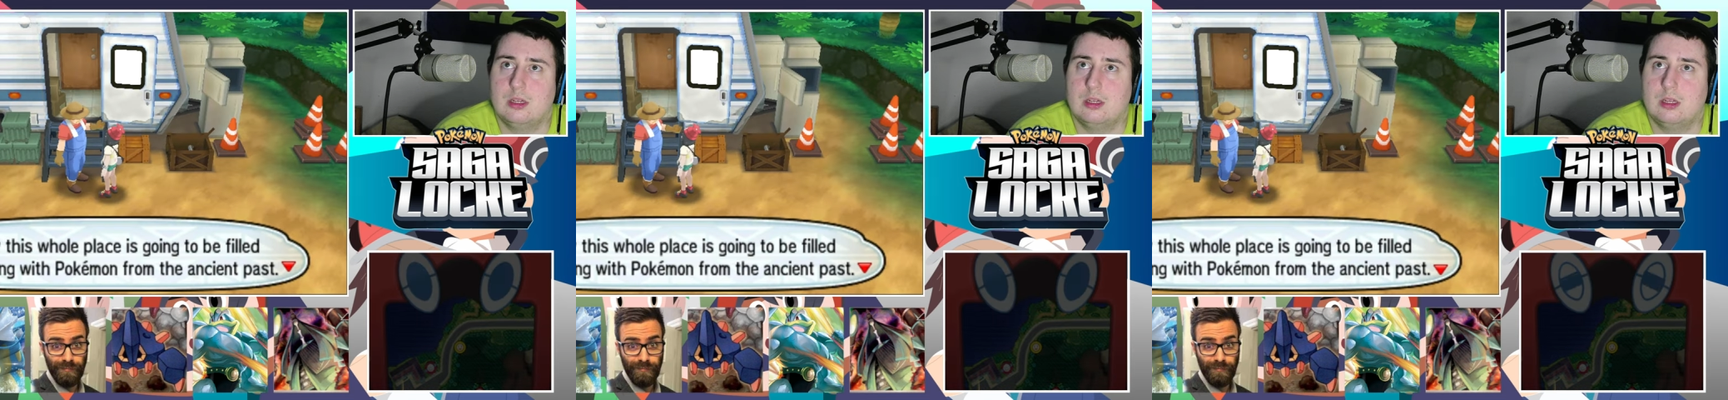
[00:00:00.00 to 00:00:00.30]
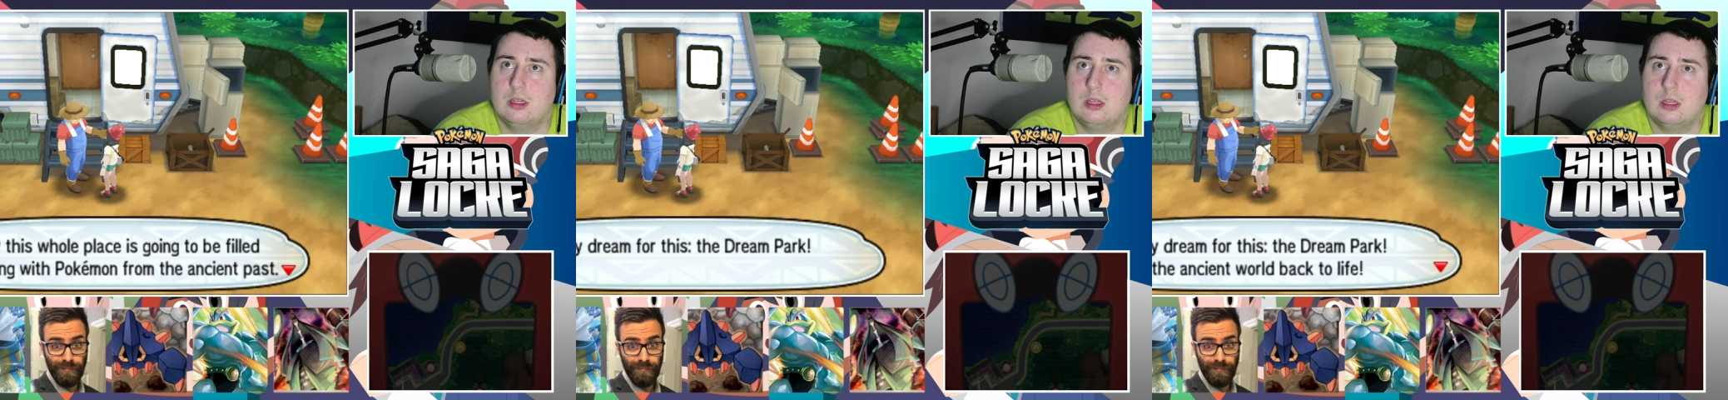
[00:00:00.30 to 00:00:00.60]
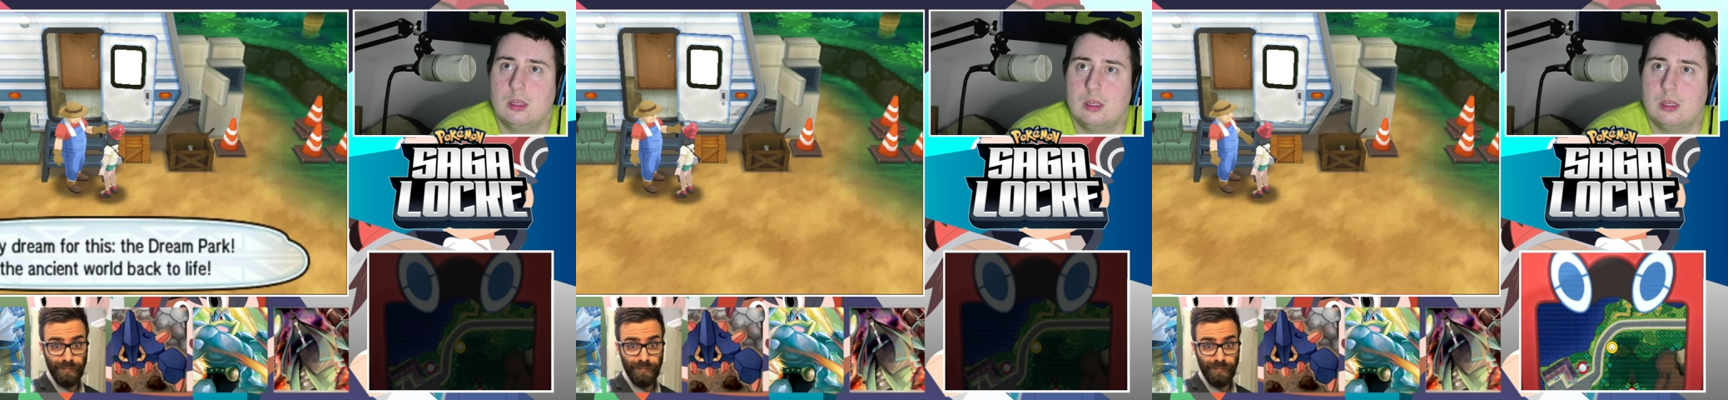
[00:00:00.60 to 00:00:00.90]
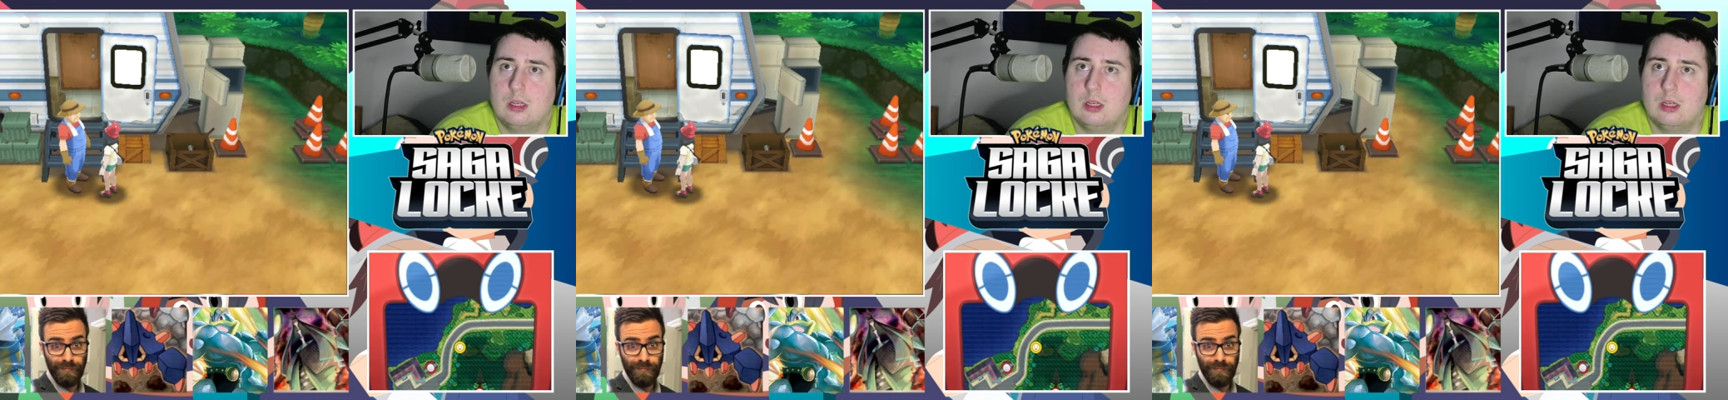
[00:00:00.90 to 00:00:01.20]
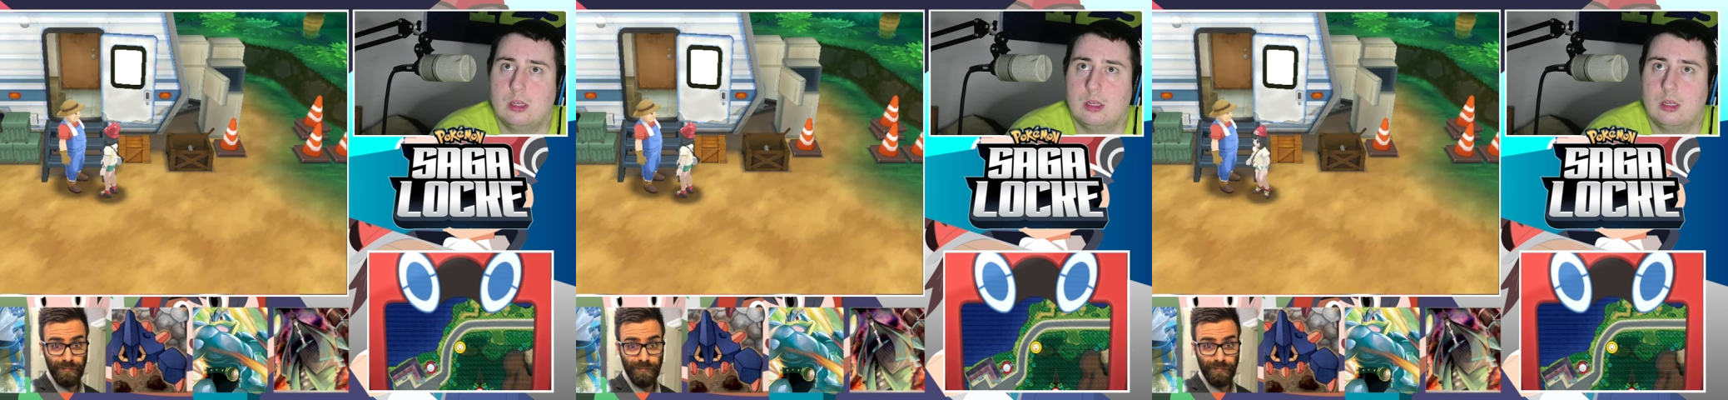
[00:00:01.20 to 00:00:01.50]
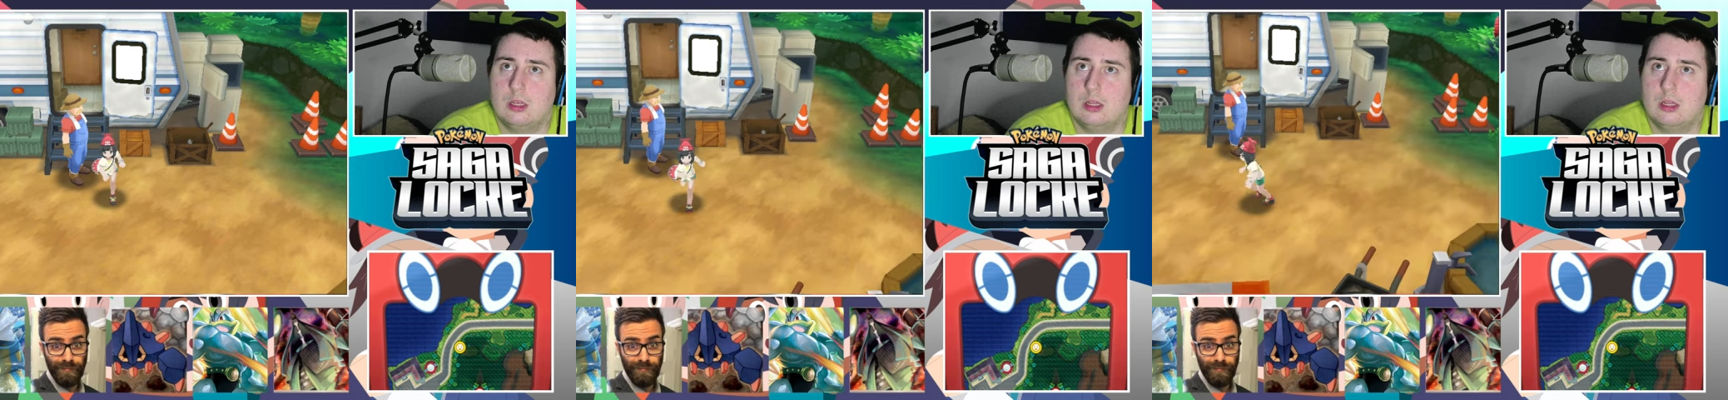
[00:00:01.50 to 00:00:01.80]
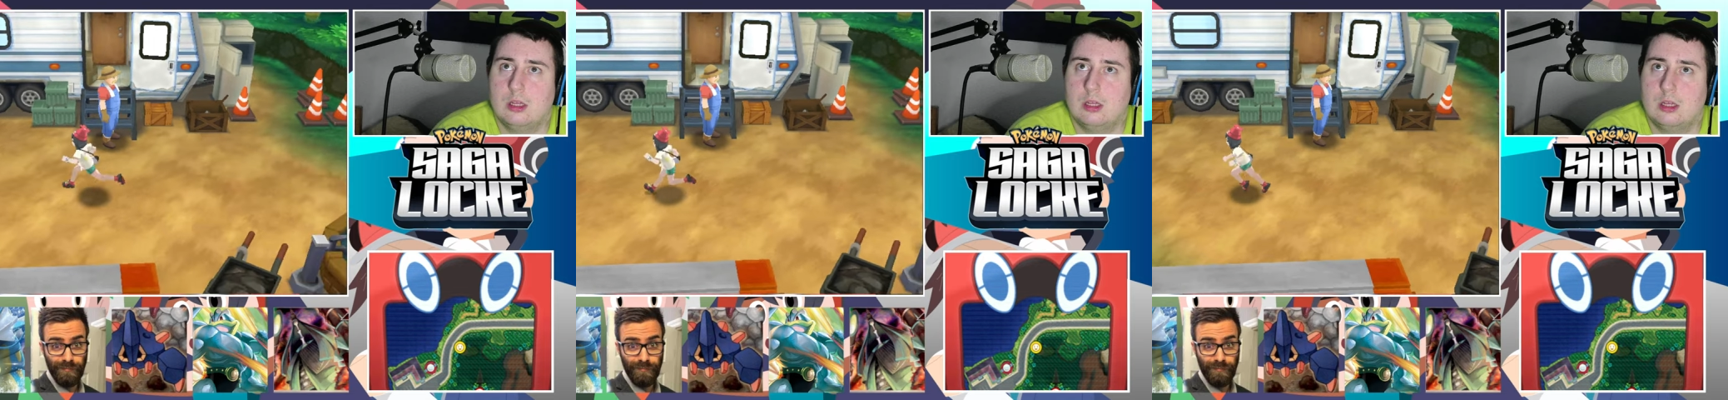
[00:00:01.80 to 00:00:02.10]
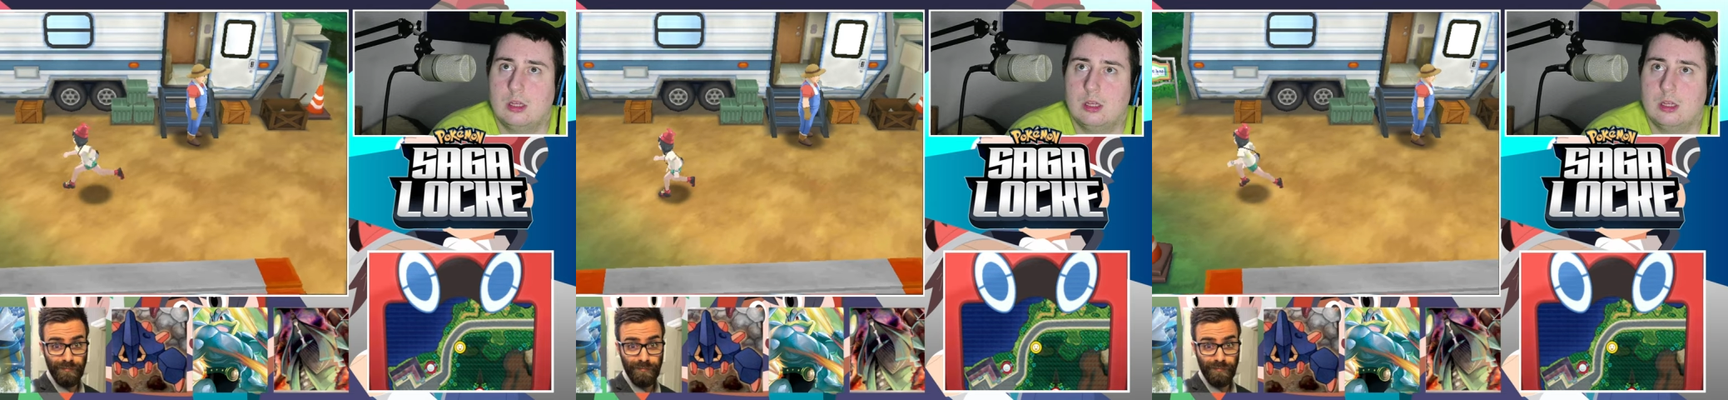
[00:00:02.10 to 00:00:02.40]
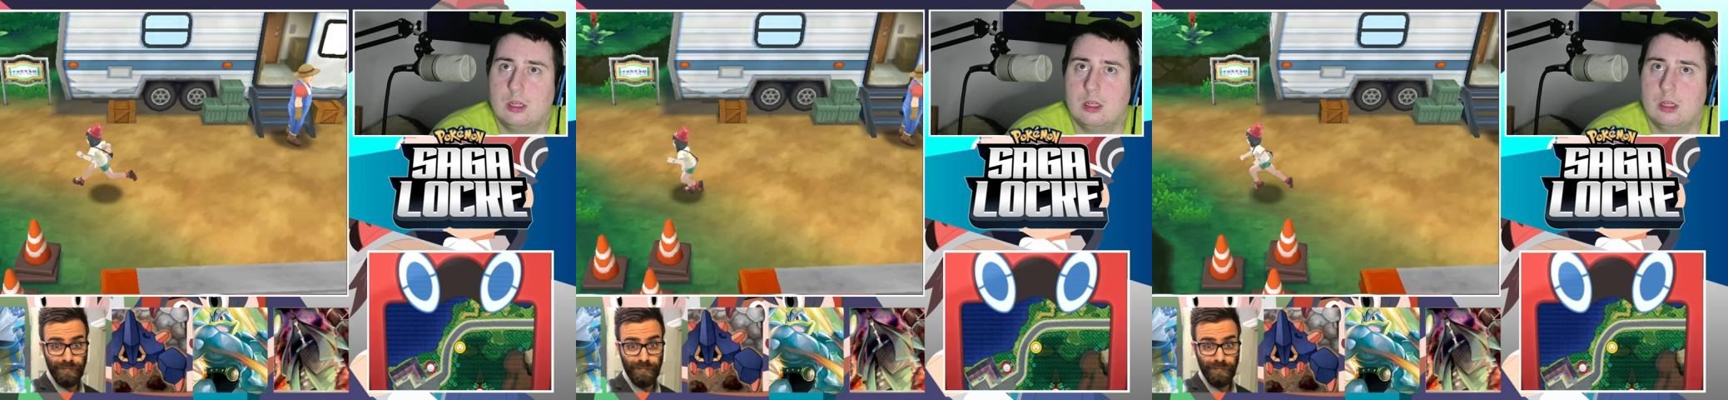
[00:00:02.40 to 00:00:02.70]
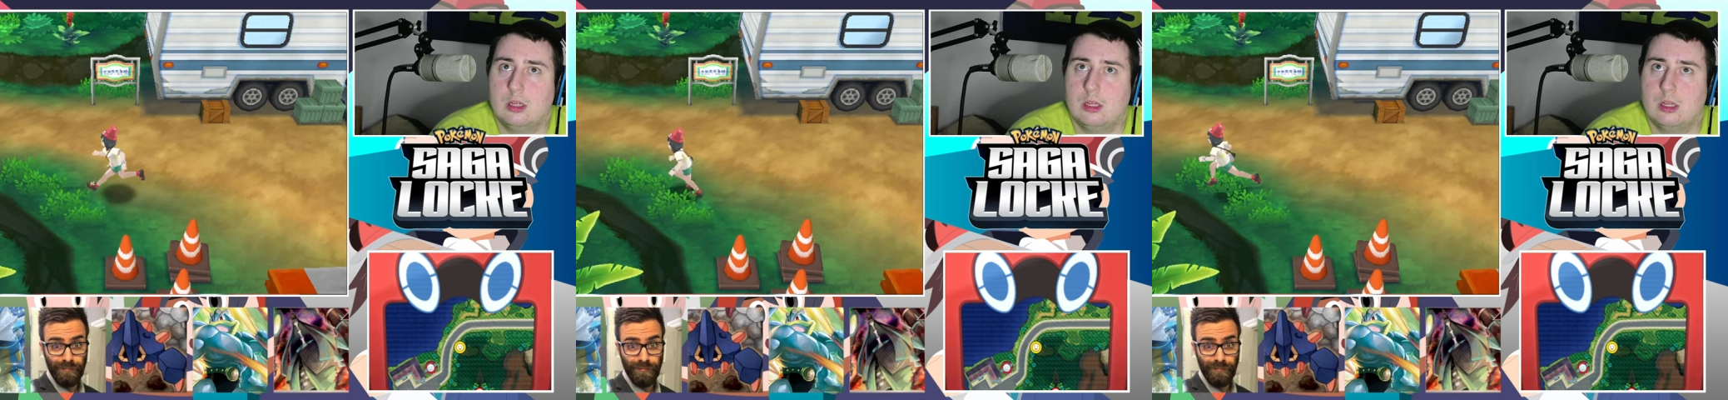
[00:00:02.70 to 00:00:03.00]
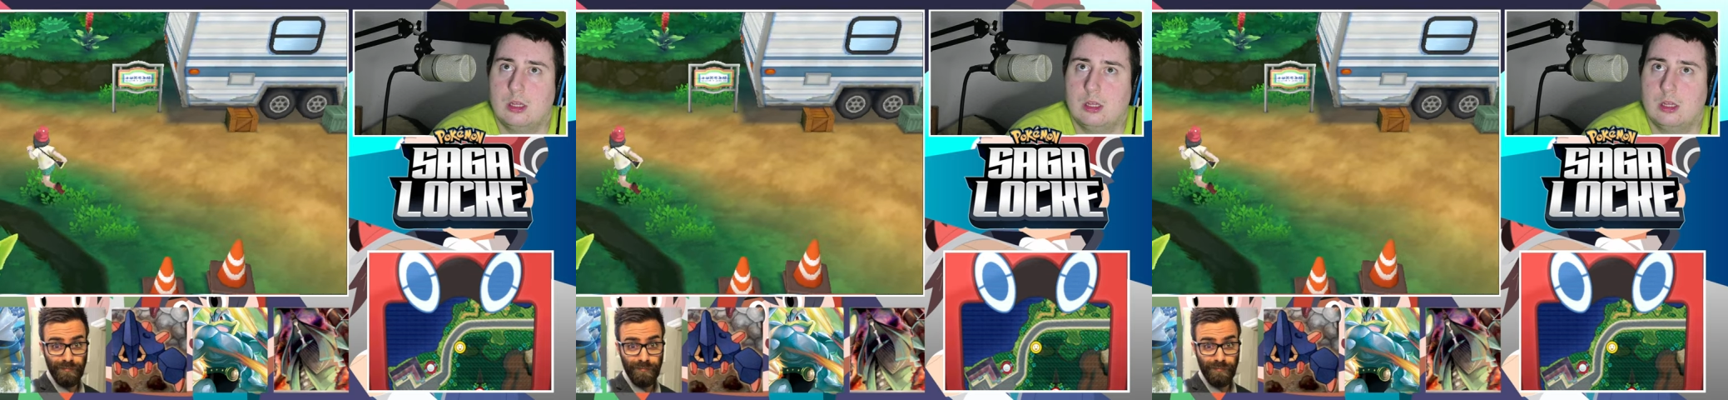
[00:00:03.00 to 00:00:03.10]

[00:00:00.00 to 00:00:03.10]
No one is speaking in this clip.